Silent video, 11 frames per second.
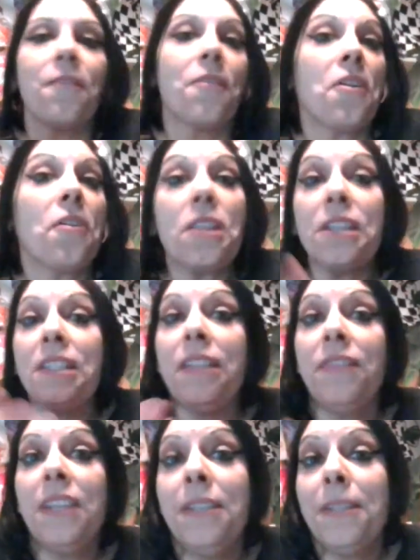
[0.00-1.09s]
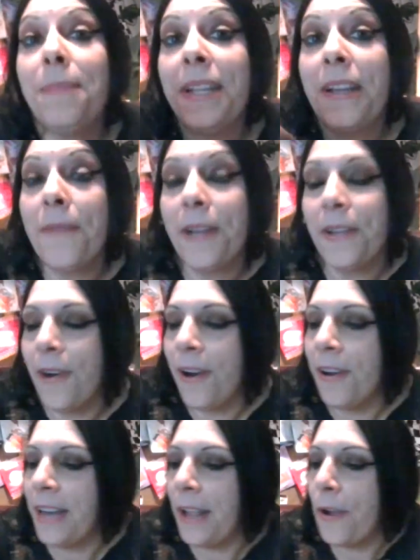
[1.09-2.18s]
or this evening, depending on where you are.
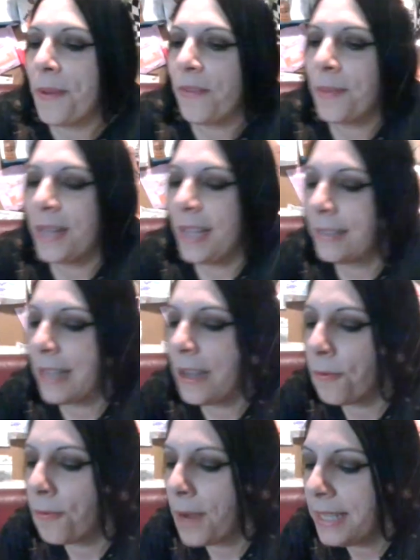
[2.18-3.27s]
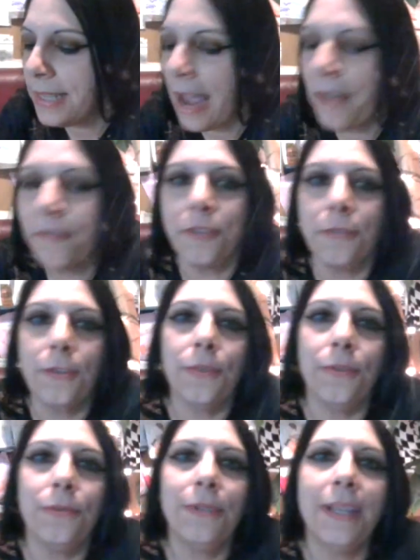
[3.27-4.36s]
And I hope everybody has a great
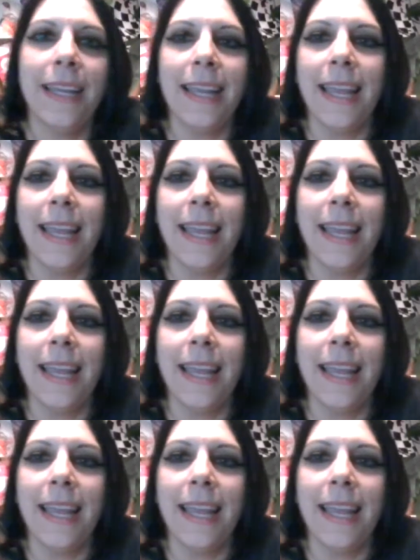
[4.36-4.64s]
afternoon.